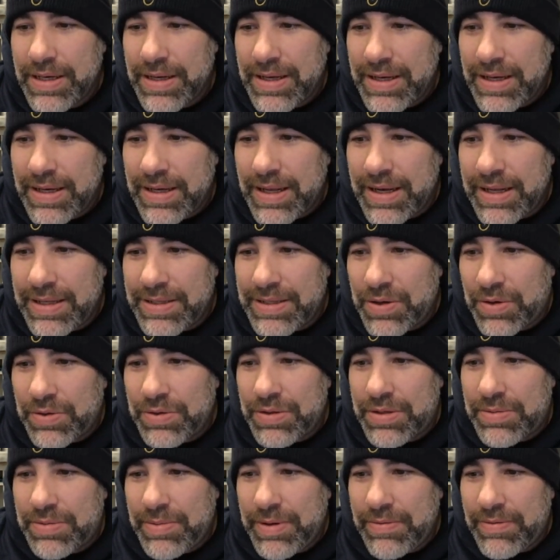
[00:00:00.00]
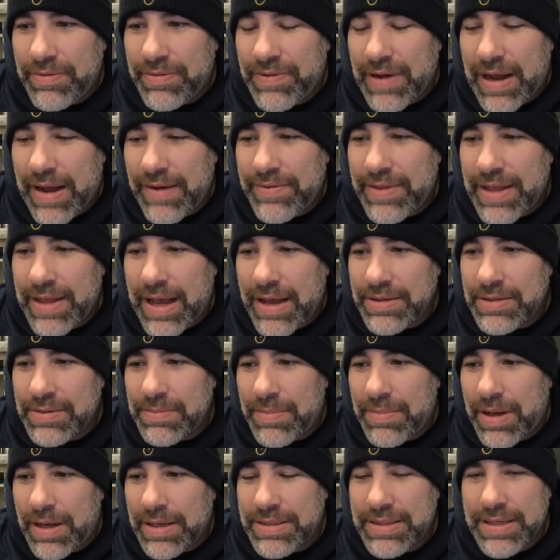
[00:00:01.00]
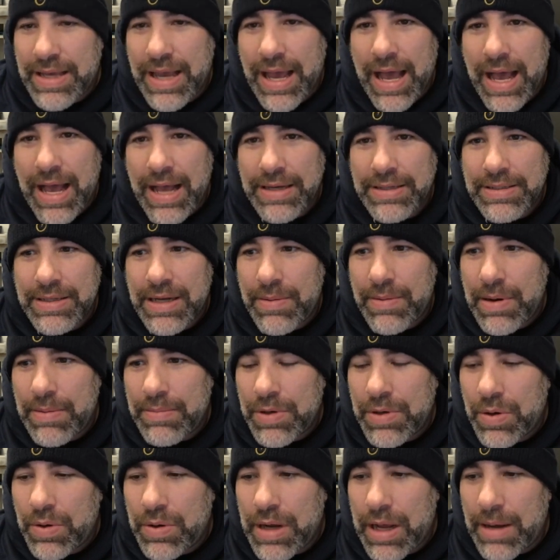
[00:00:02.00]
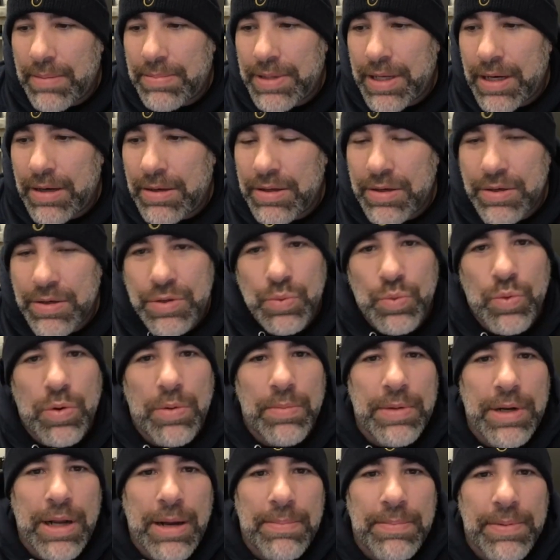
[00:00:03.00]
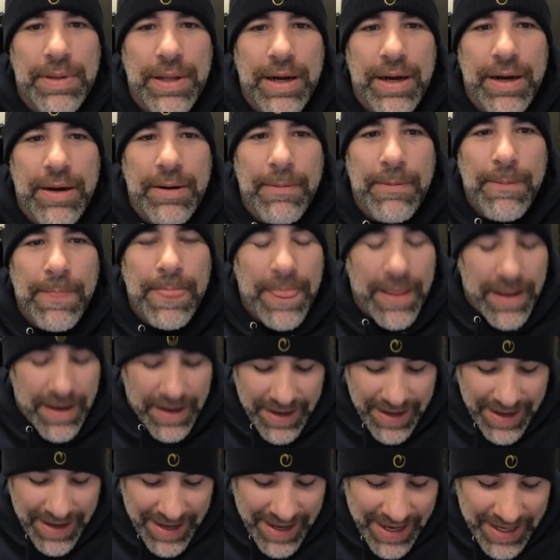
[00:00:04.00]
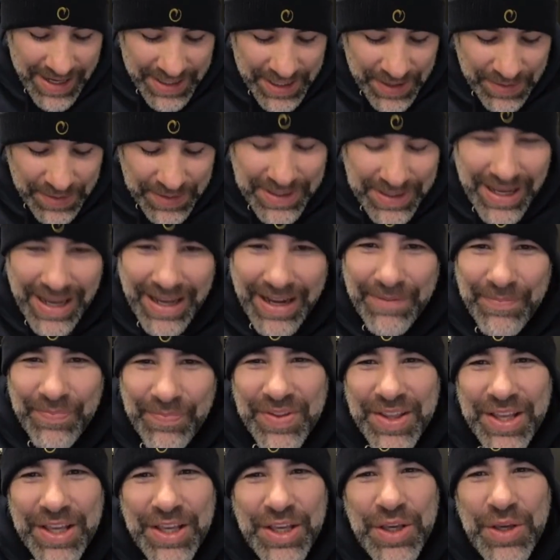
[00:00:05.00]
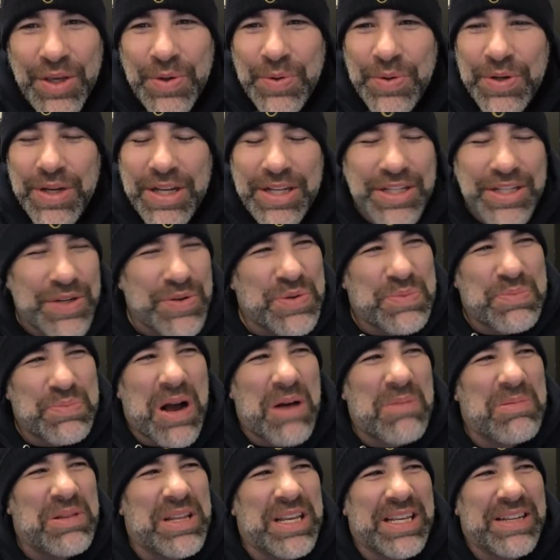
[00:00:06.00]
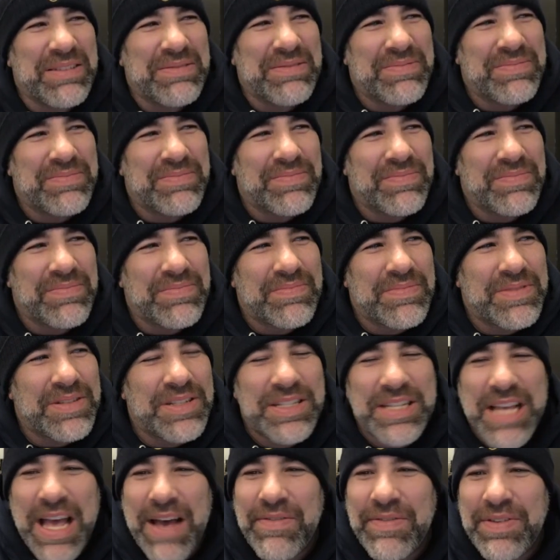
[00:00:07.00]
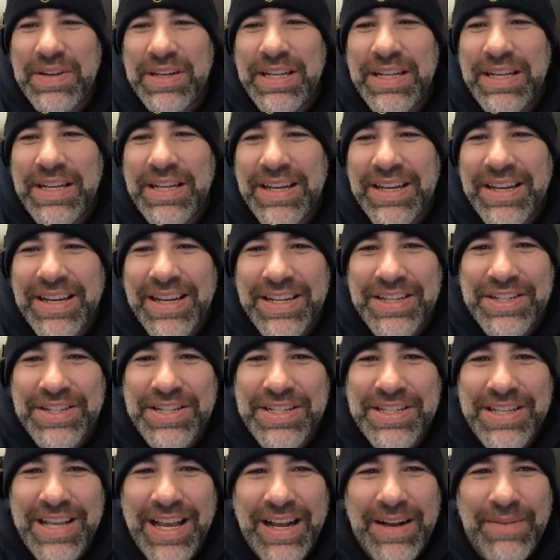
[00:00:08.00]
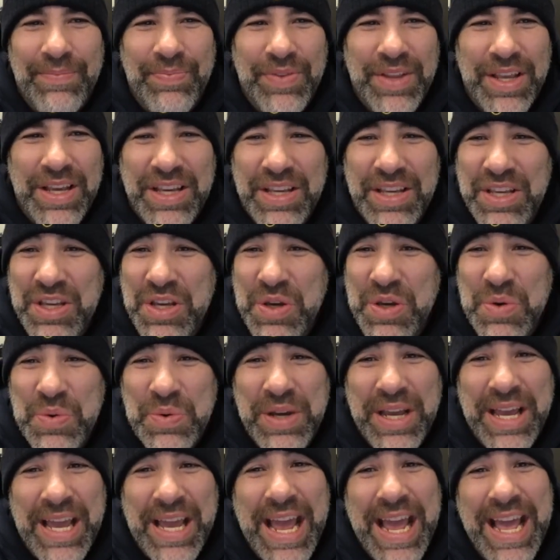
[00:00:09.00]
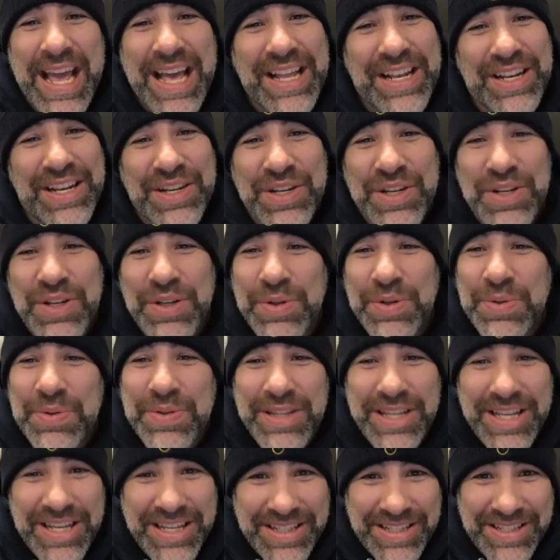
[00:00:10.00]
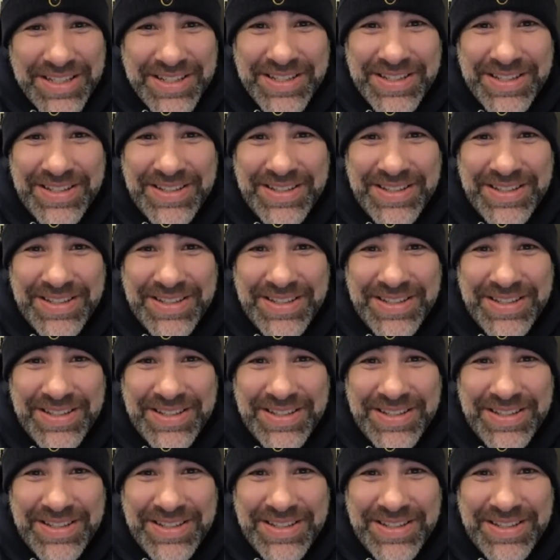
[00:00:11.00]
and he sold it to me for $5,000 cash. And I remember going up there, and there's a woman up there, and she was like, and she was probably 70. And she's like, "You can't do this.